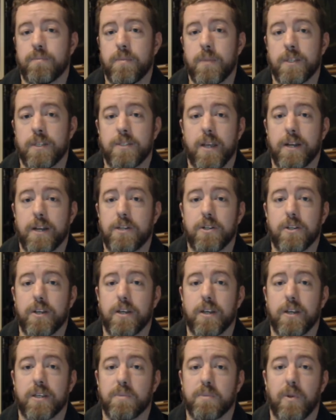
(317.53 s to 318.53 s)

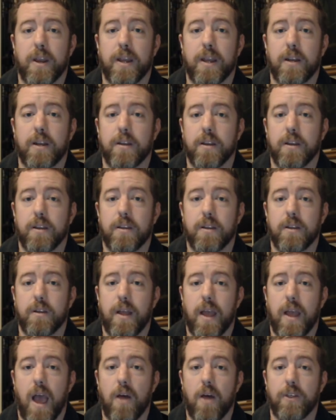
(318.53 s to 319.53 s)
essentially explained
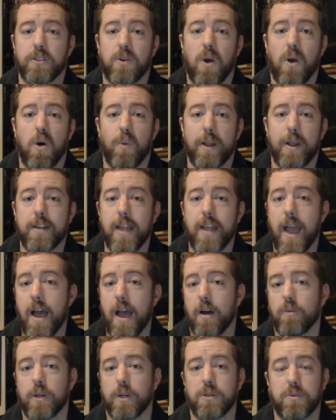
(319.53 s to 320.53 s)
how this all went
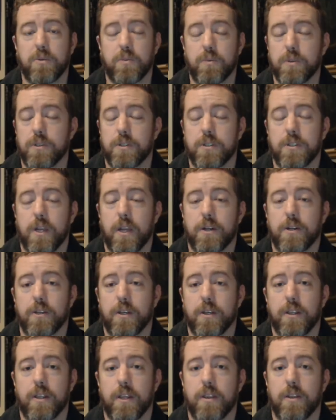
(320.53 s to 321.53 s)
down, which was
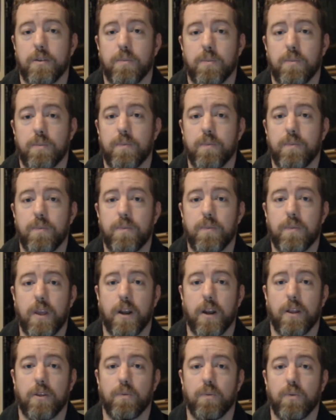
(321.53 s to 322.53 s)
essentially that the,
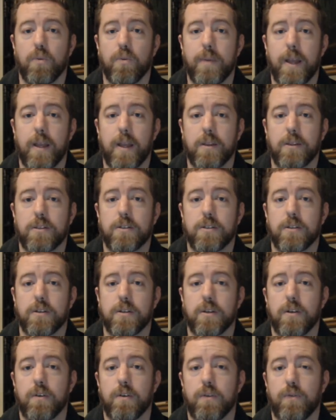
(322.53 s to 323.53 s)
you know, the
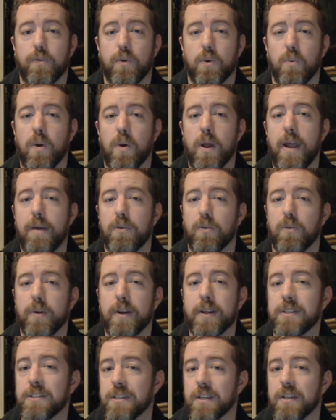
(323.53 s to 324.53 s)
roommates, for whatever
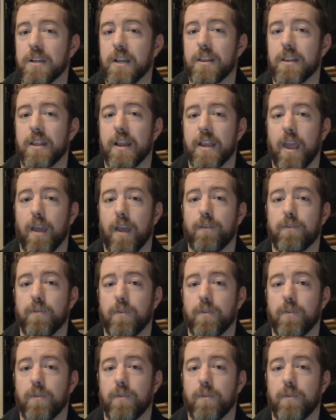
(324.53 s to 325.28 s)
reason, and they gave